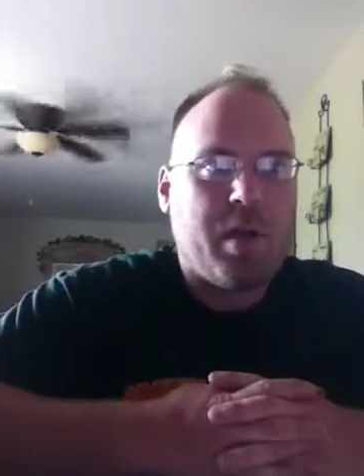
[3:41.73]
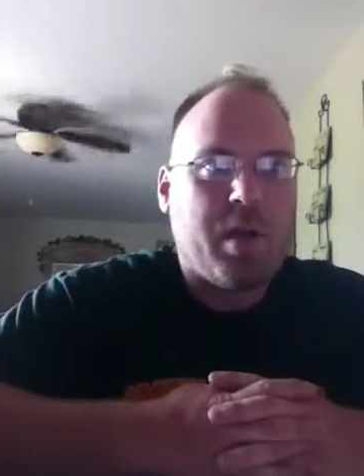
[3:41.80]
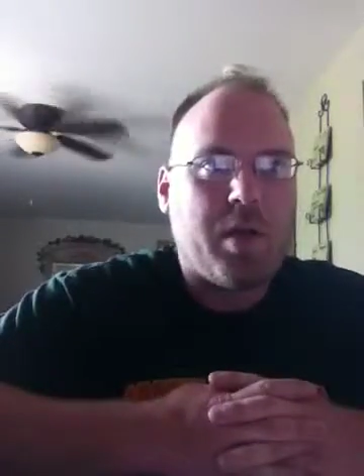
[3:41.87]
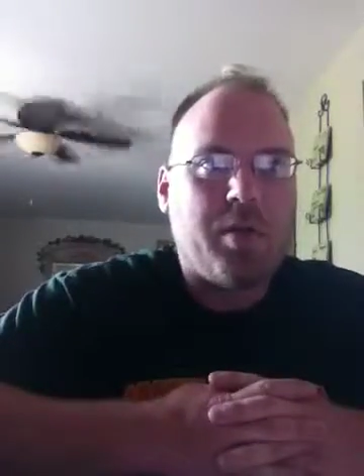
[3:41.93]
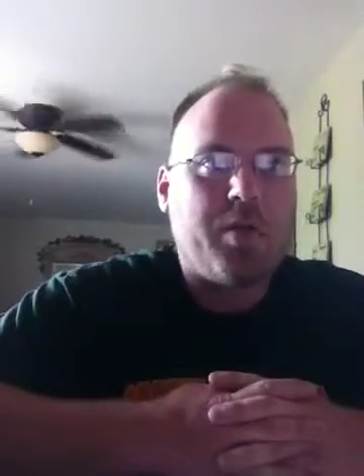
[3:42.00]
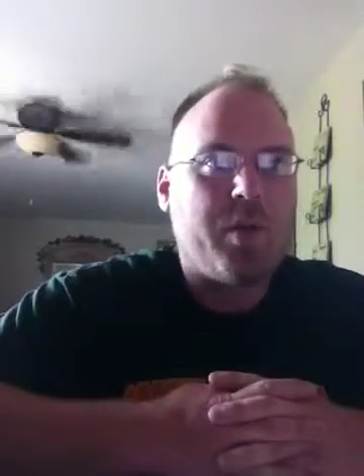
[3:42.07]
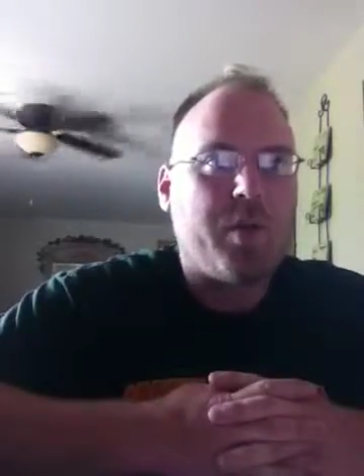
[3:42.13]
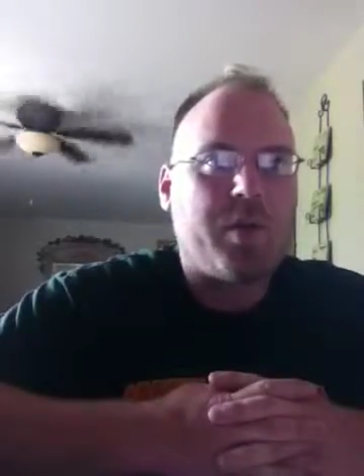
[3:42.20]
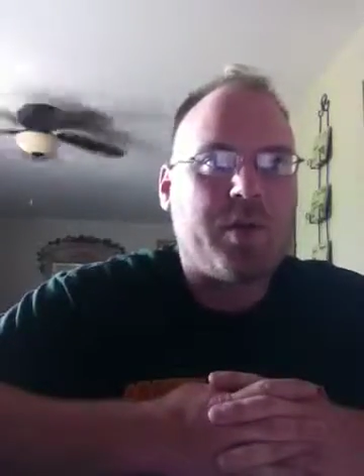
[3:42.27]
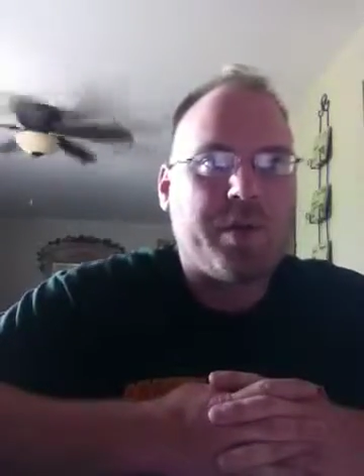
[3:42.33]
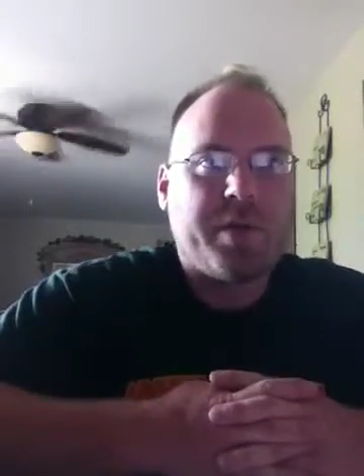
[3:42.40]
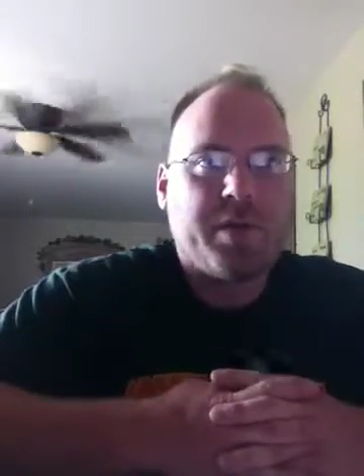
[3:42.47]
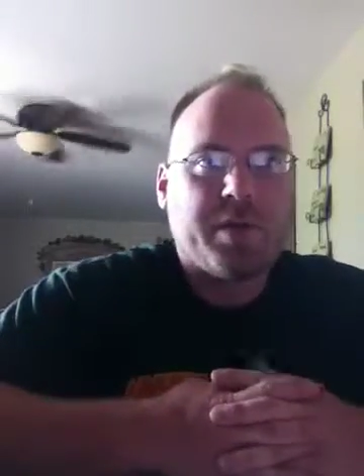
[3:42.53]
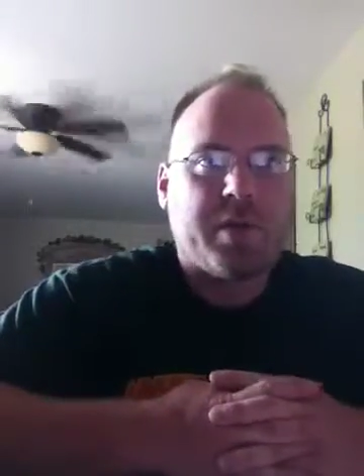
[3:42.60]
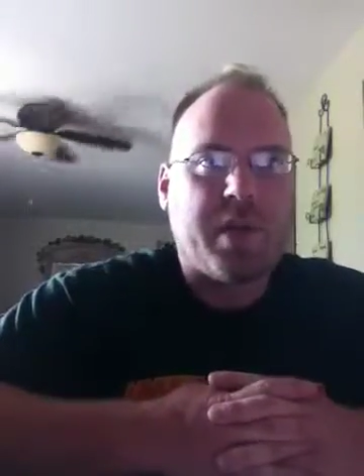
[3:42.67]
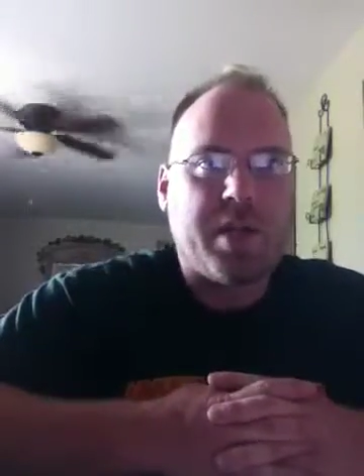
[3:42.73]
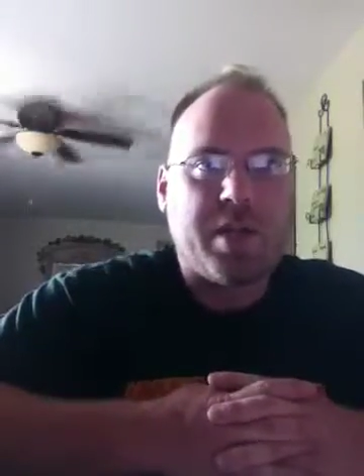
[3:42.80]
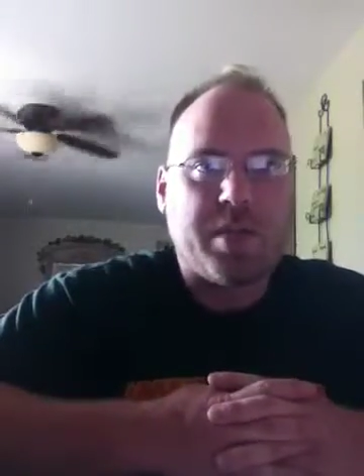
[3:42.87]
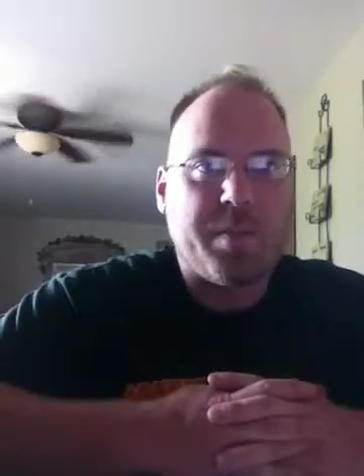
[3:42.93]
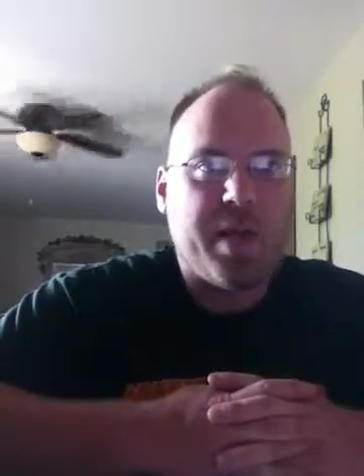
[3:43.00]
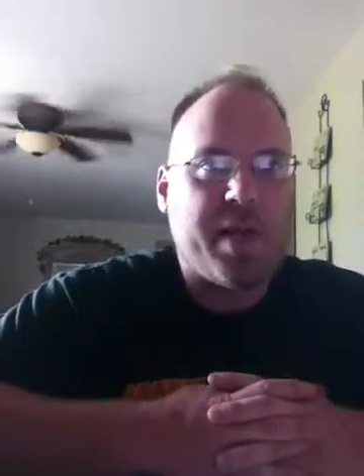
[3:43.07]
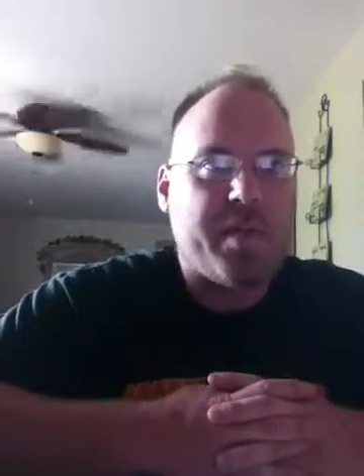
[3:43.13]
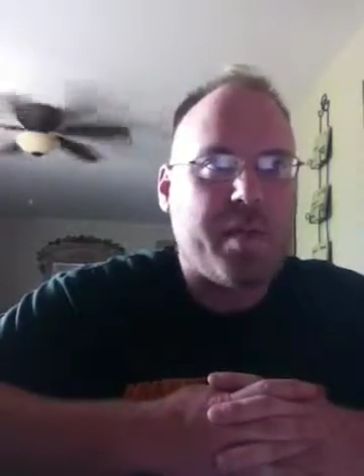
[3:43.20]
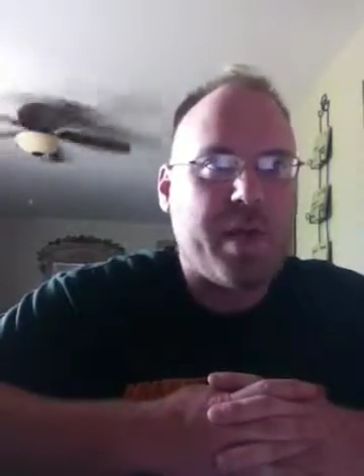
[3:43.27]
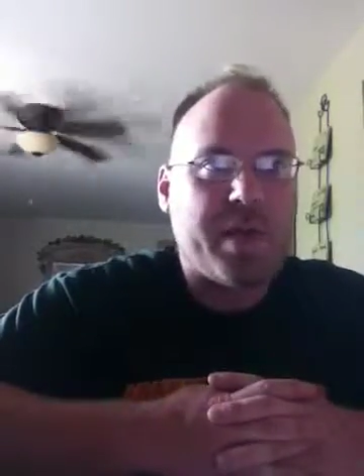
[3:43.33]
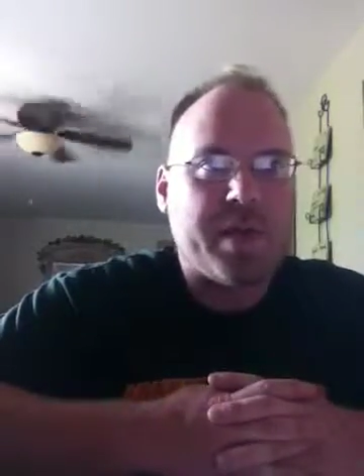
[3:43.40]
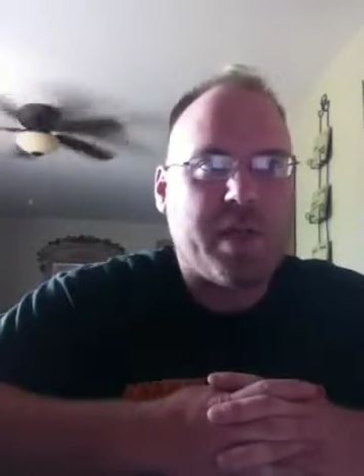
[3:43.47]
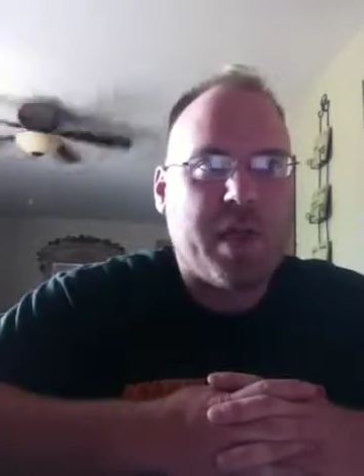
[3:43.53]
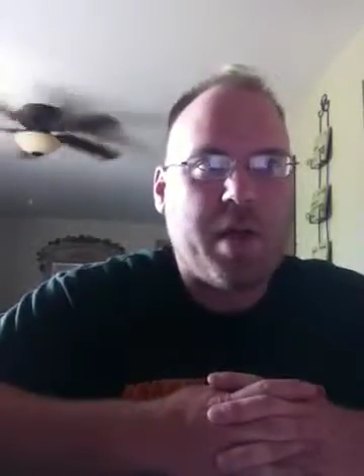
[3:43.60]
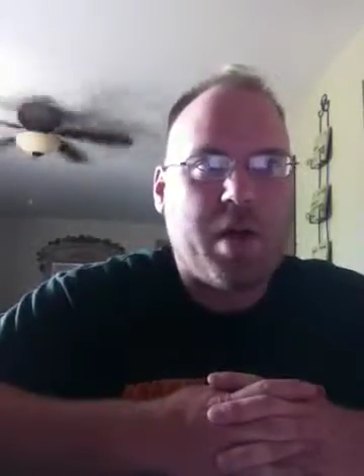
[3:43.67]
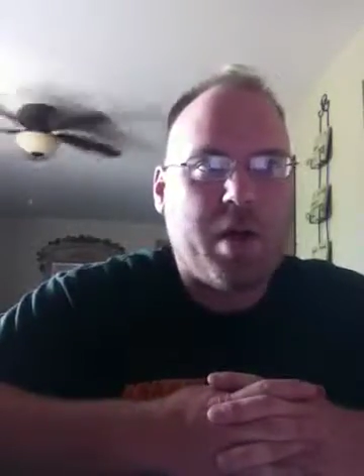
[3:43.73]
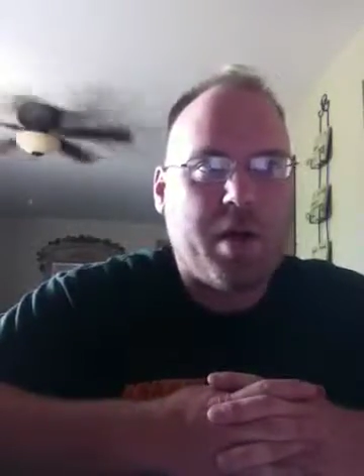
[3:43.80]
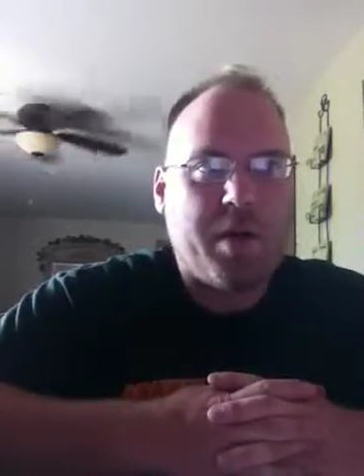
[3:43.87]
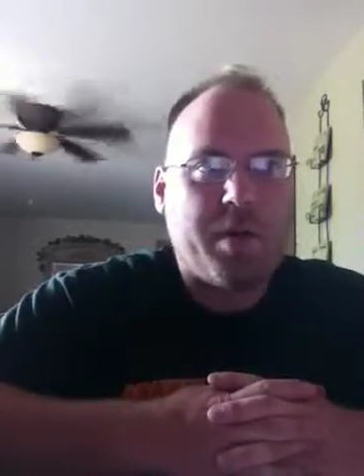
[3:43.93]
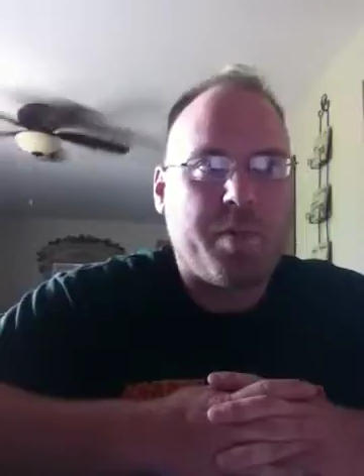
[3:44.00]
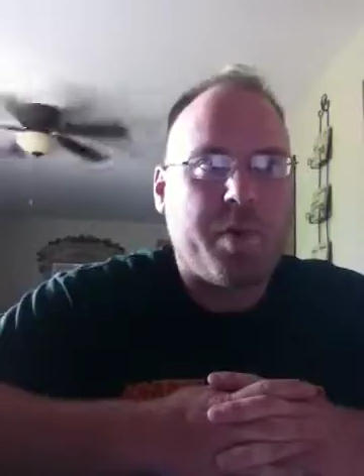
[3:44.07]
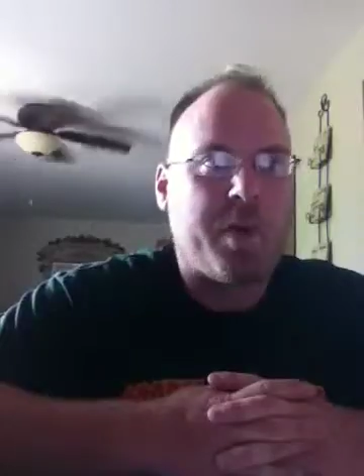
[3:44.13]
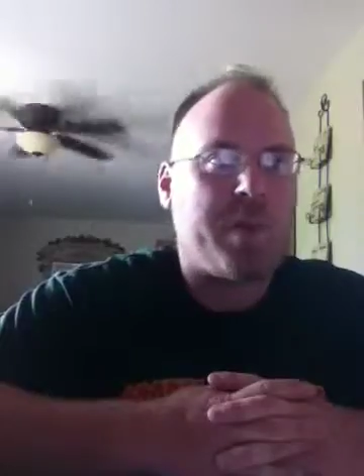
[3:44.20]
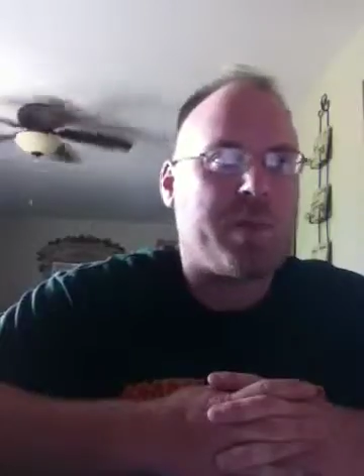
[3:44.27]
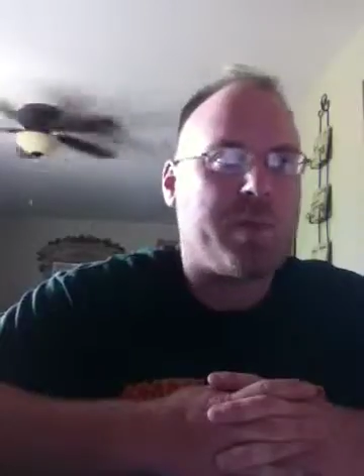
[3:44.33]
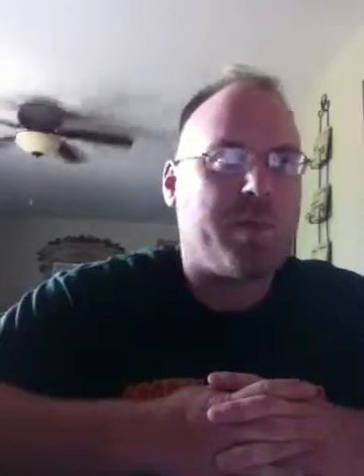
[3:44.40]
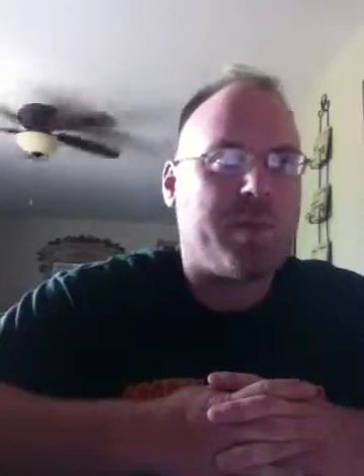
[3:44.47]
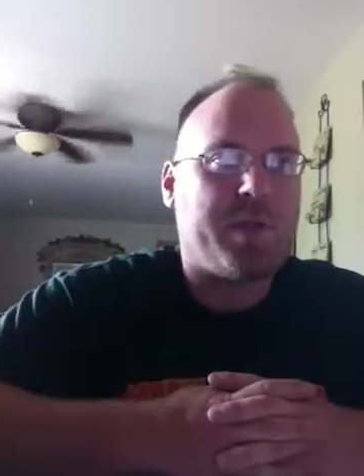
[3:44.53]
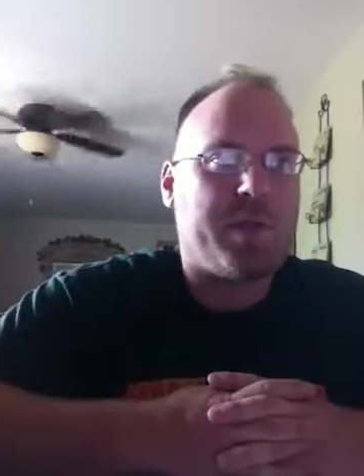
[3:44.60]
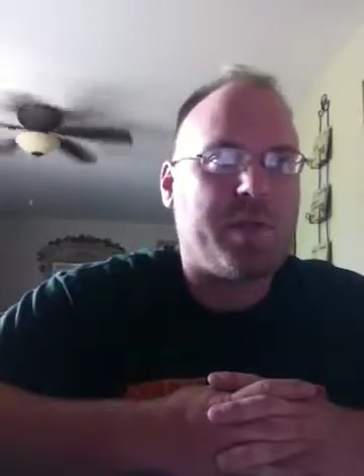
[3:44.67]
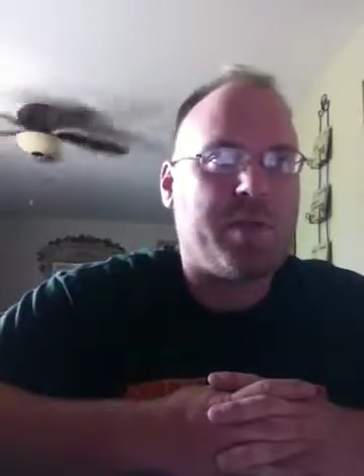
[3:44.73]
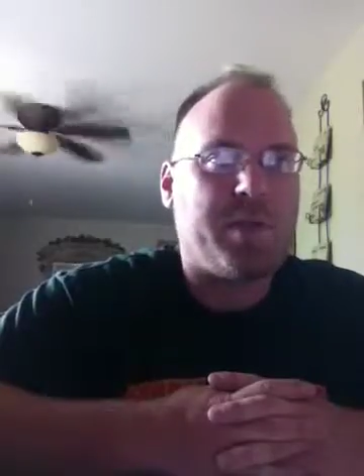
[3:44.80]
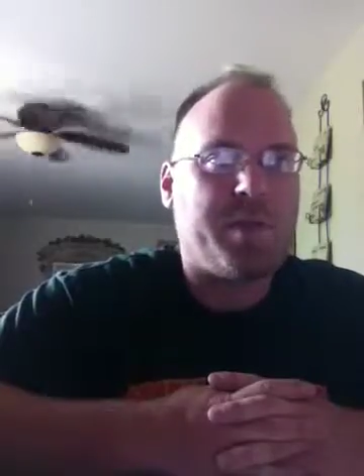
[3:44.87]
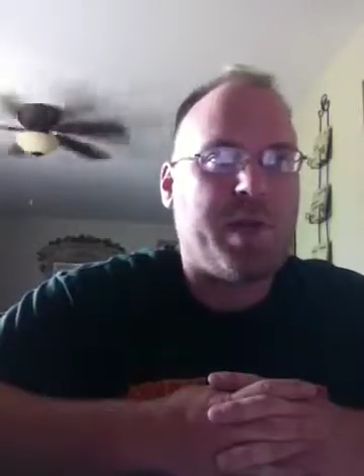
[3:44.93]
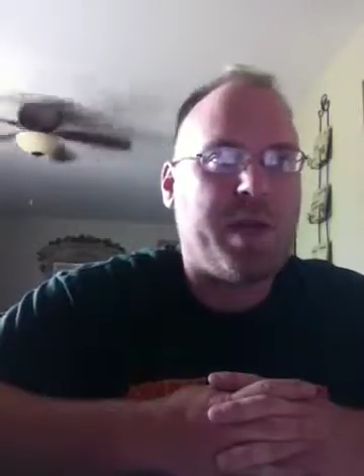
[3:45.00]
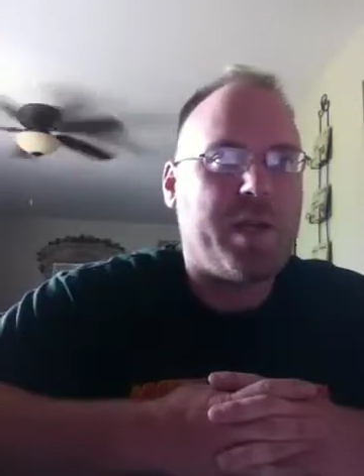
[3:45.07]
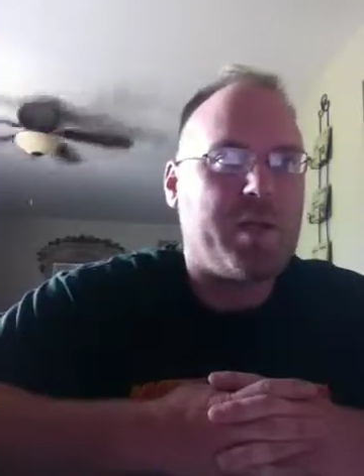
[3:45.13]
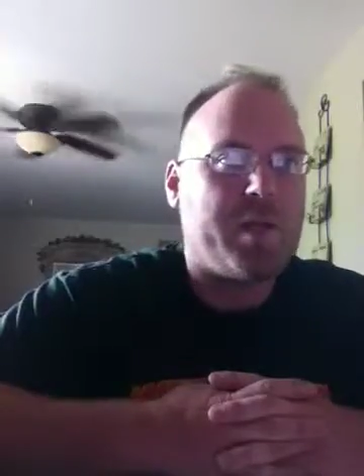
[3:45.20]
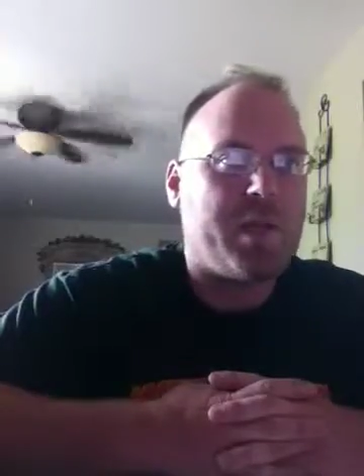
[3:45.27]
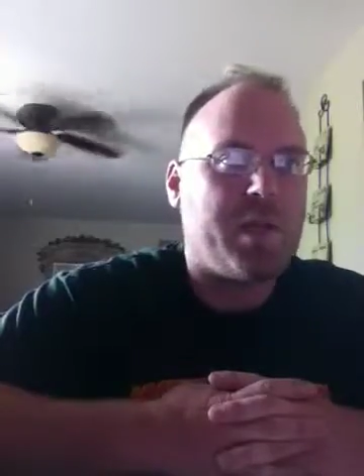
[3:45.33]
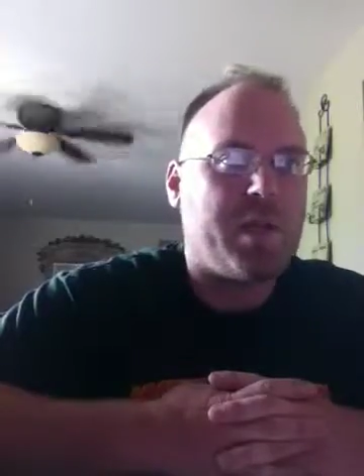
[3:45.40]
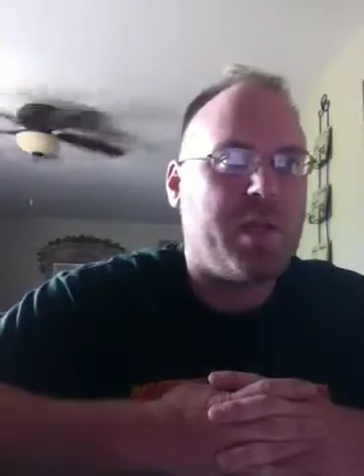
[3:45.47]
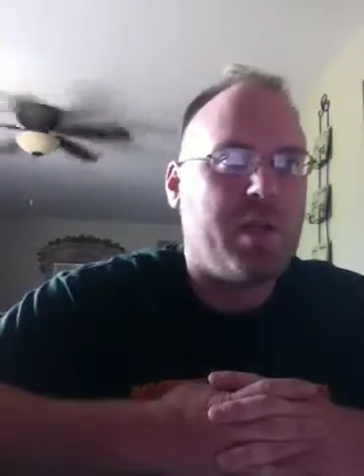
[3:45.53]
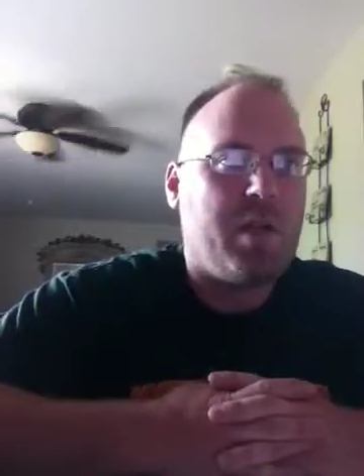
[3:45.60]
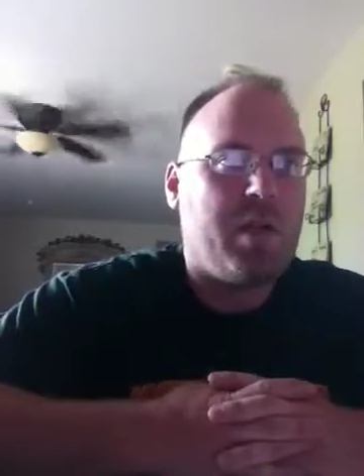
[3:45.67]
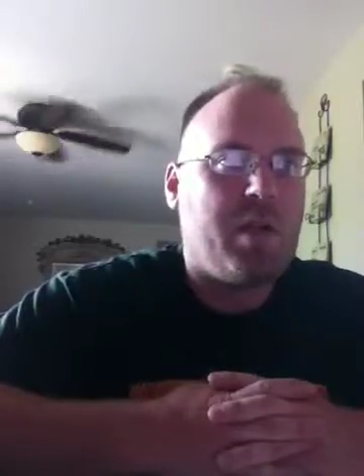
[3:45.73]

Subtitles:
Who knows what those letters may have meant to other participants just by using,